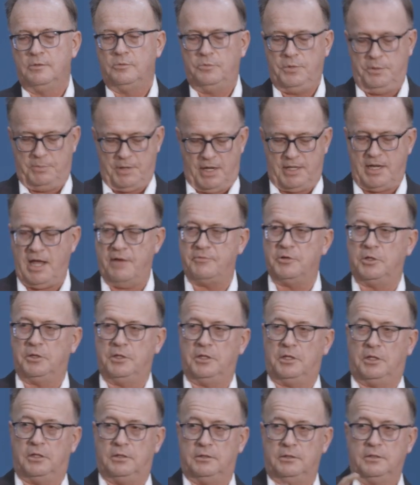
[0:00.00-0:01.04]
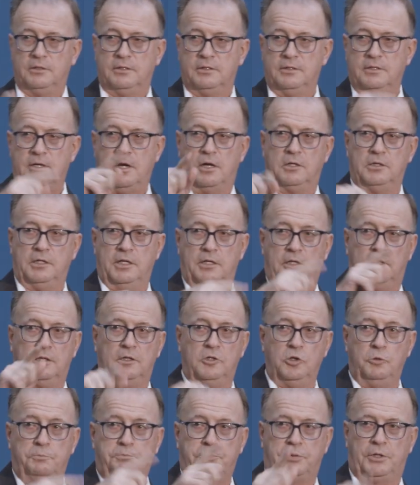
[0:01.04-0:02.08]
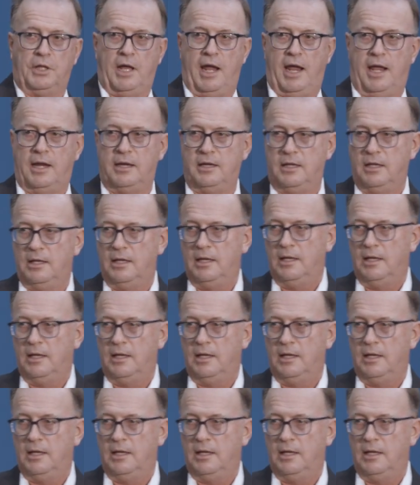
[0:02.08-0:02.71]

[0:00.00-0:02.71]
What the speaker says: We might have our little loop plan,